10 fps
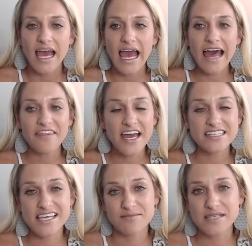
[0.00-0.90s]
At
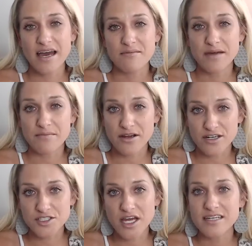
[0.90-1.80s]
that same time, my
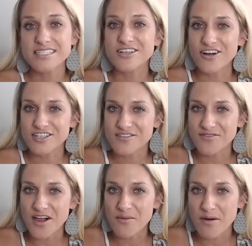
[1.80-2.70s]
marriage kind of started to
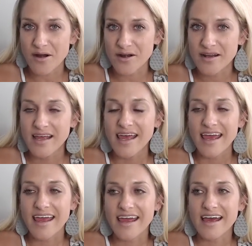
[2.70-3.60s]
fall apart,
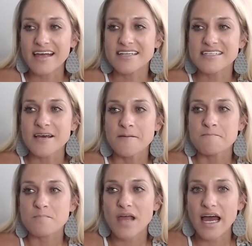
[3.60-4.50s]
and
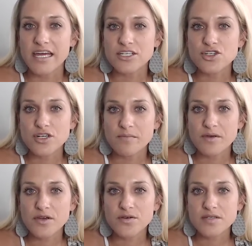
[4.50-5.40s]
I
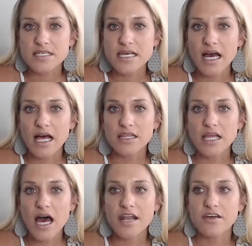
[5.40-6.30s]
attribute a
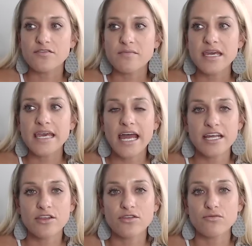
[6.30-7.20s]
lot of me
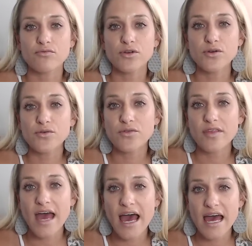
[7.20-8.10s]
getting through
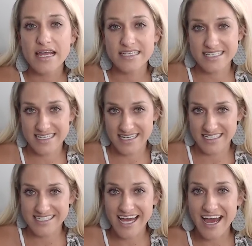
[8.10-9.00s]
that
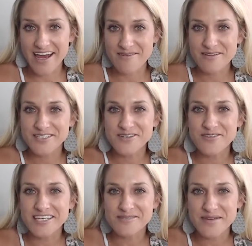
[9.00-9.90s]
time to
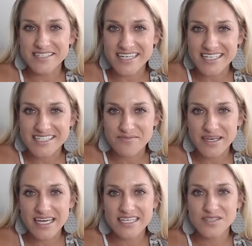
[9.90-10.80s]
this business,
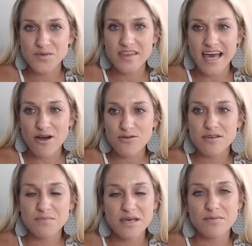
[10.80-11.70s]
because without
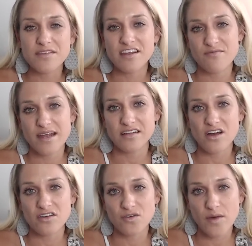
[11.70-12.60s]
the people that I've met
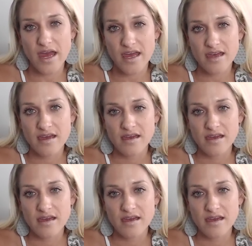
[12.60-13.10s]
along the way,